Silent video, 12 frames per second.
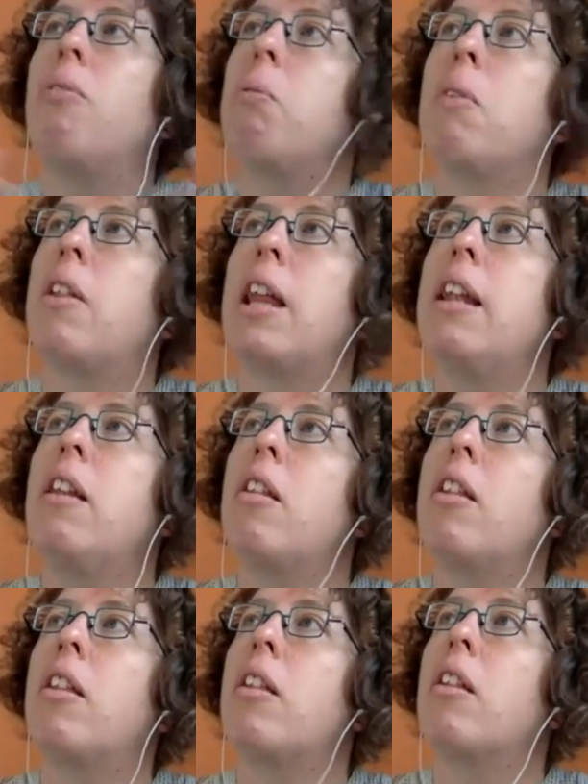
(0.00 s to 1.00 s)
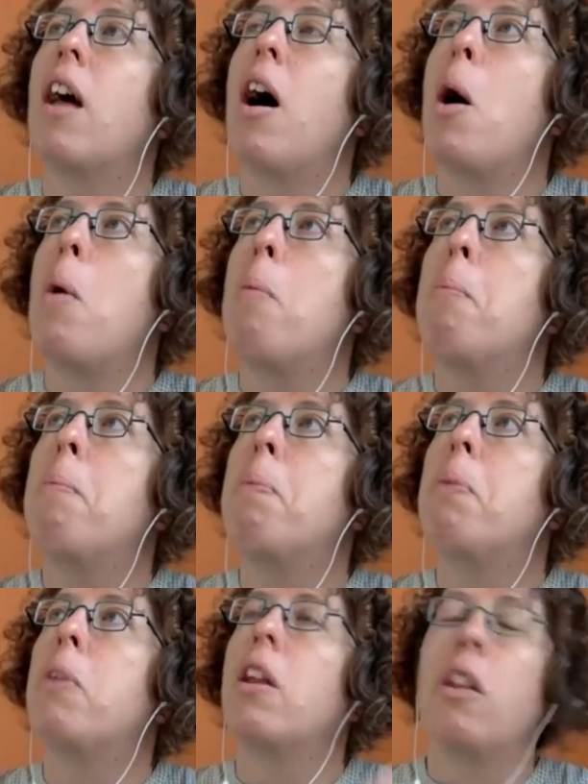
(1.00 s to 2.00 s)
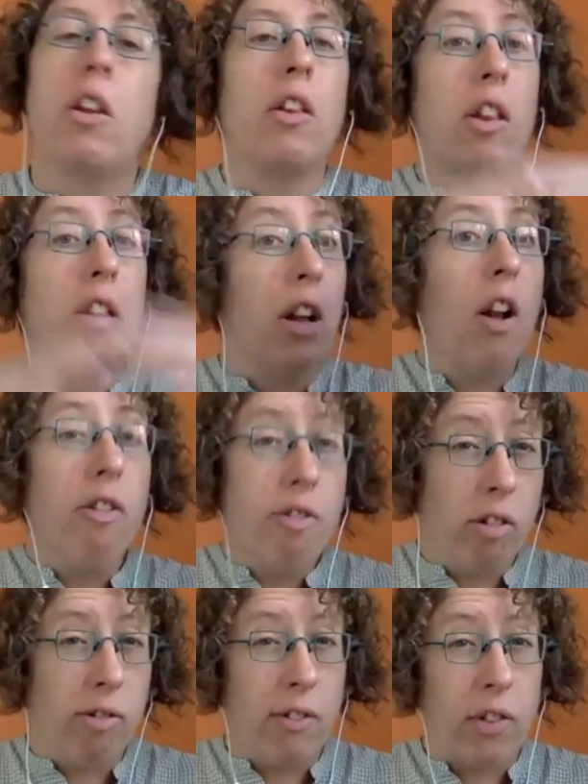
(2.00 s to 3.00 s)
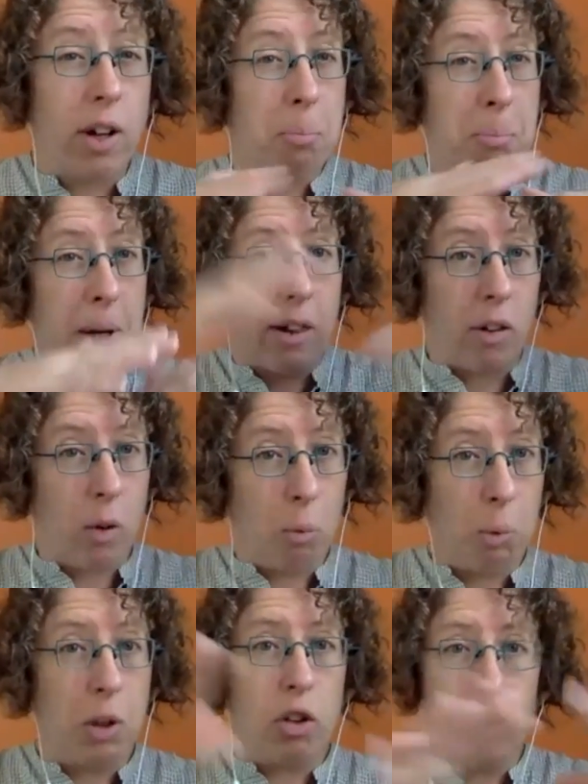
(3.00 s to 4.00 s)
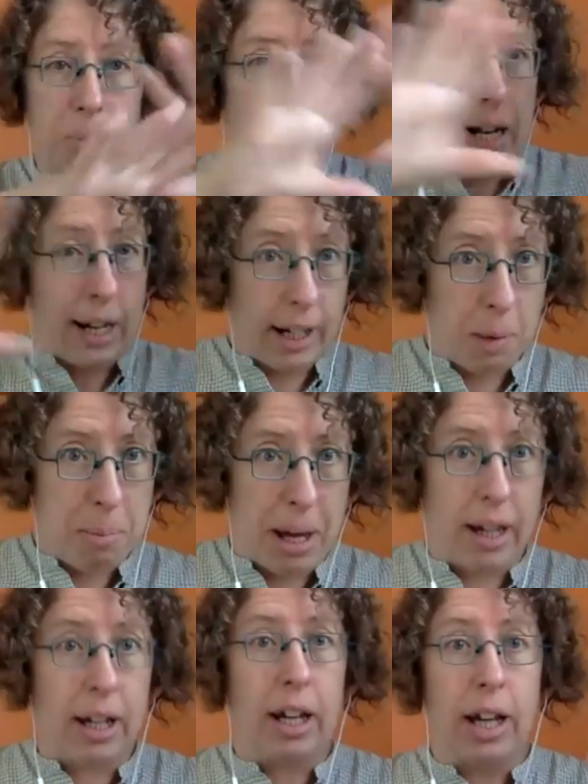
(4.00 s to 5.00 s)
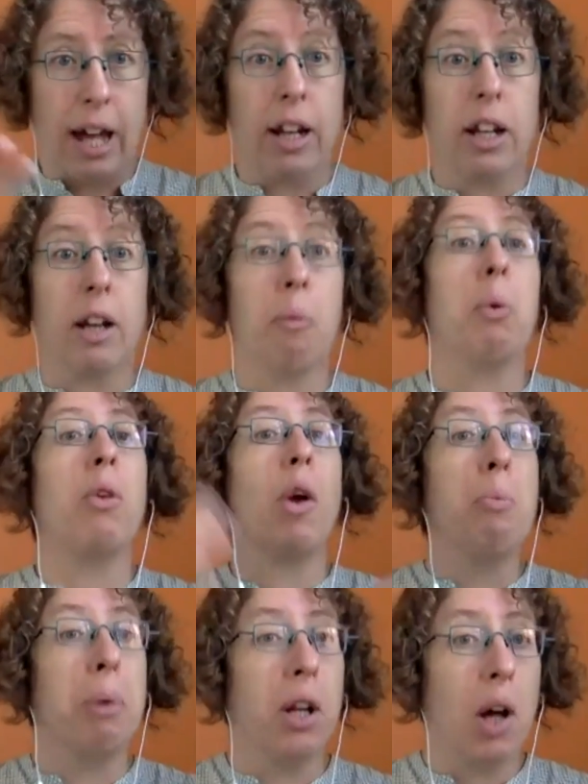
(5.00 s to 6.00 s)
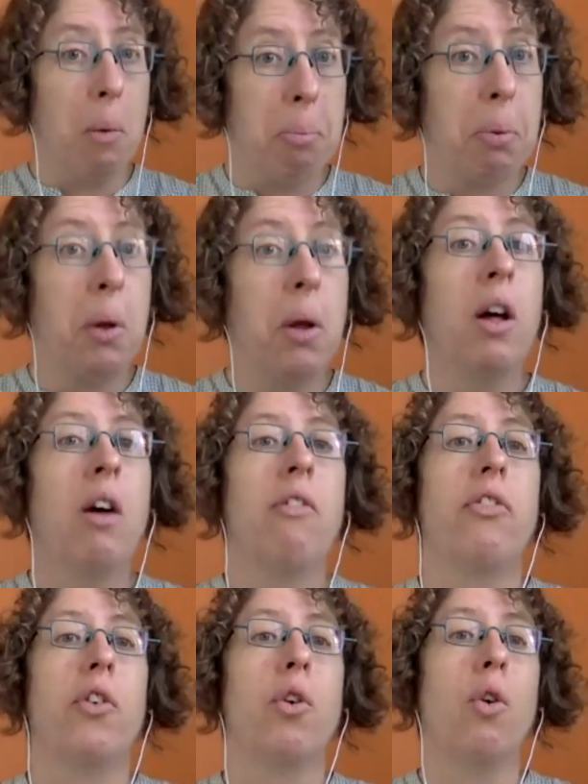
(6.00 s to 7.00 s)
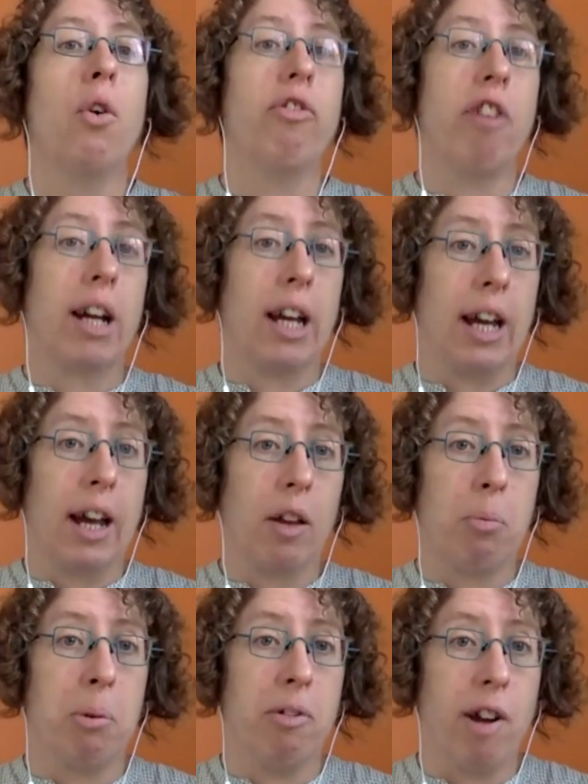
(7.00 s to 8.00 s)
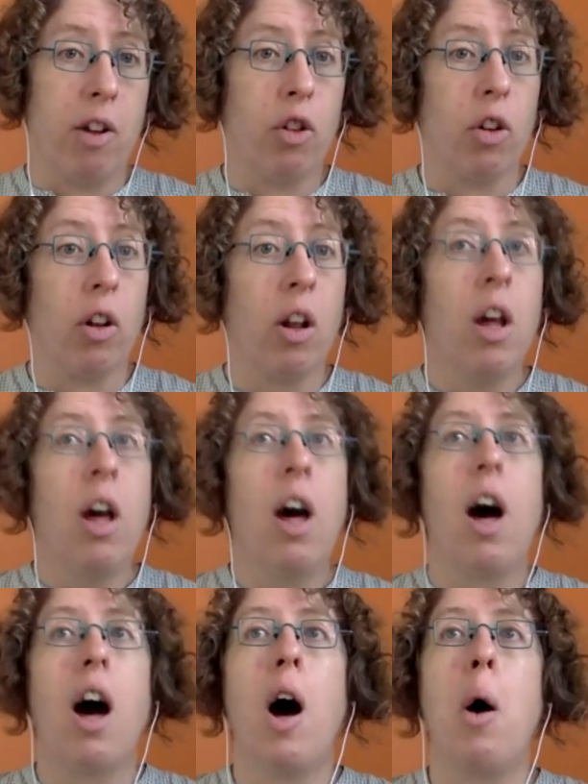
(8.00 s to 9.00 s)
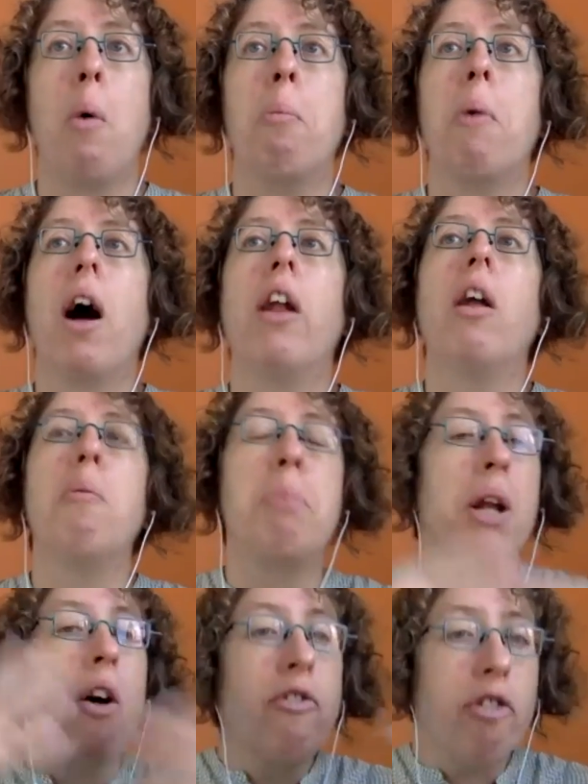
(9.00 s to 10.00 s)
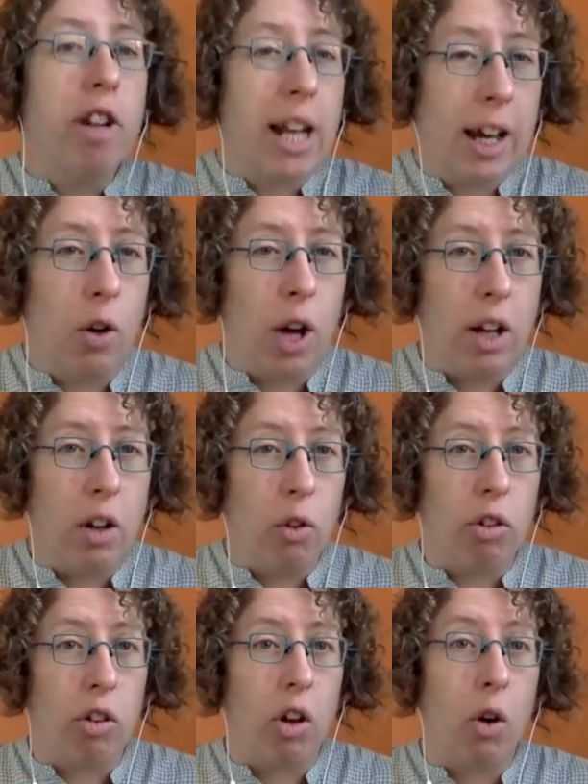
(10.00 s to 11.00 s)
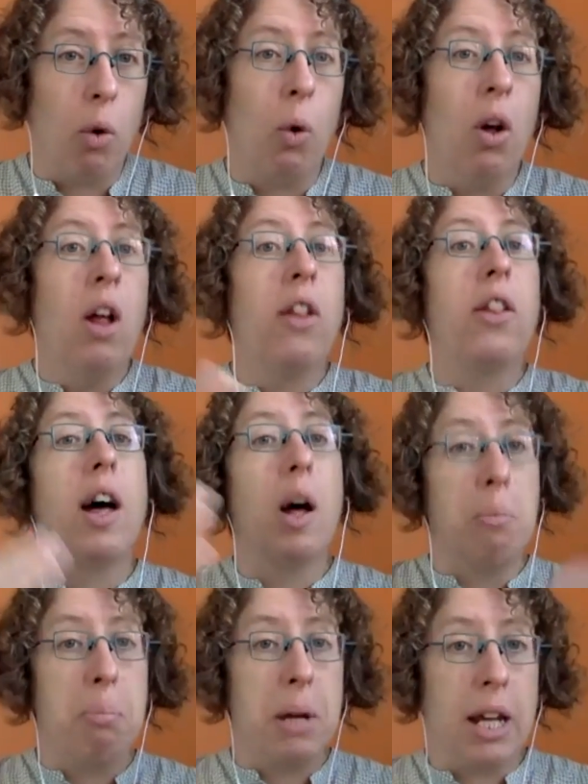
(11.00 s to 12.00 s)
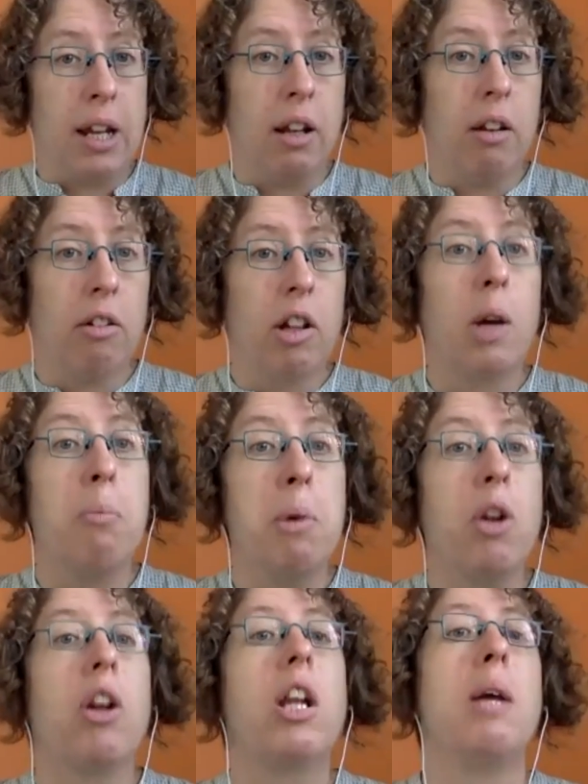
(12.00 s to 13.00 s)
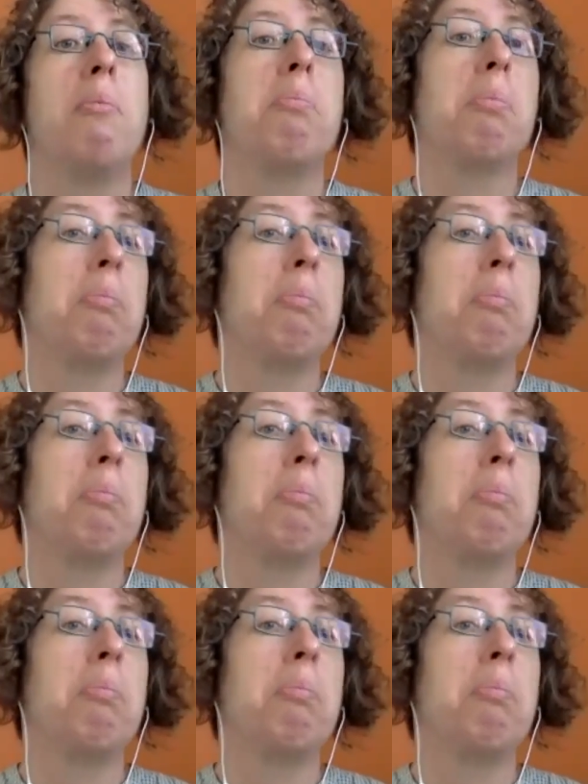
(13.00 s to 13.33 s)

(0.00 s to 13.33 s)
since the St. Lawrence River Basin, which is mainly in Quebec in Canada, was opened up for fracking exploration, but over a decade or so, there had been community